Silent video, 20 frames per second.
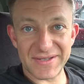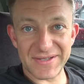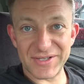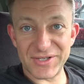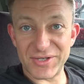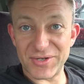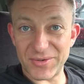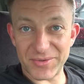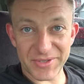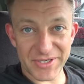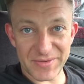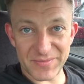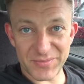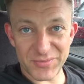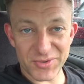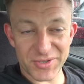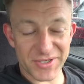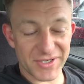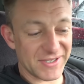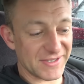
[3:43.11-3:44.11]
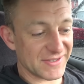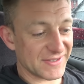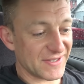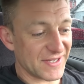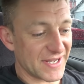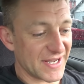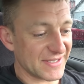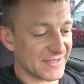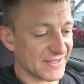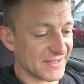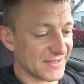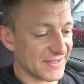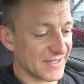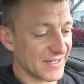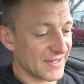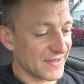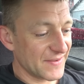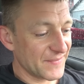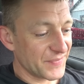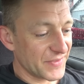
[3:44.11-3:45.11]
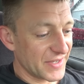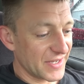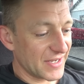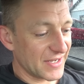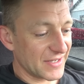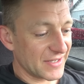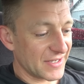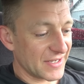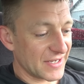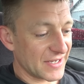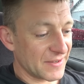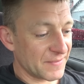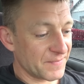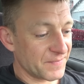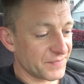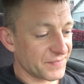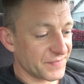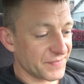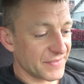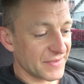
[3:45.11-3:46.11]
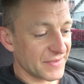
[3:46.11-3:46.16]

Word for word: You don't get bored in his classes. And um,